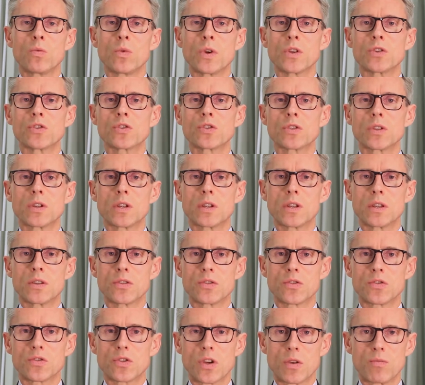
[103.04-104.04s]
which
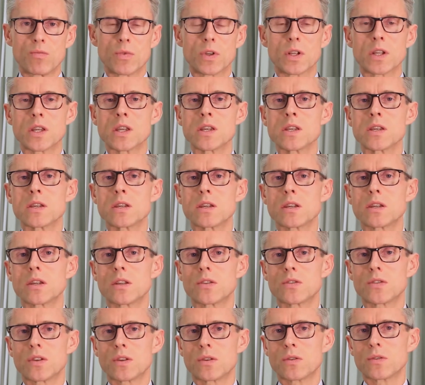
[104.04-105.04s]
is generally
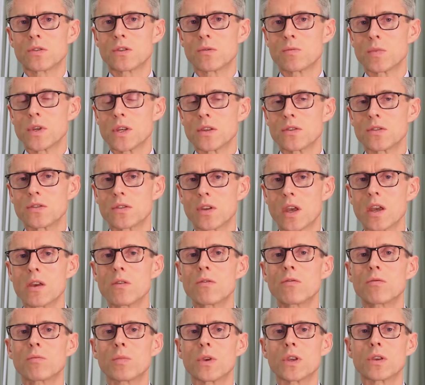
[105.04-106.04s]
considered to be
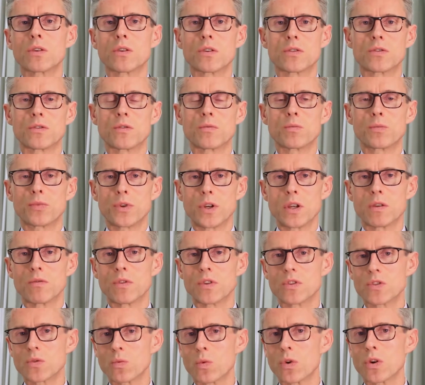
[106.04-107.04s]
safe because of
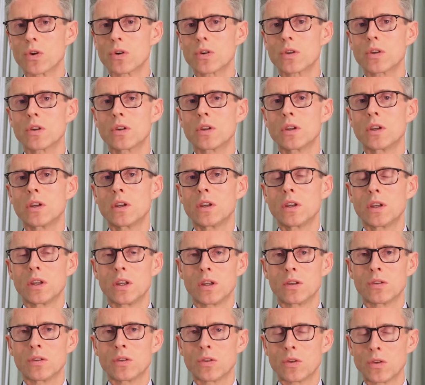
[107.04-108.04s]
previous work
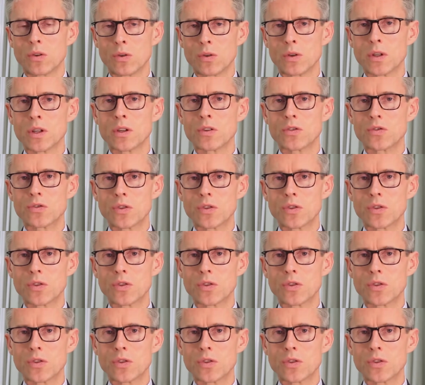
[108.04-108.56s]
in earlier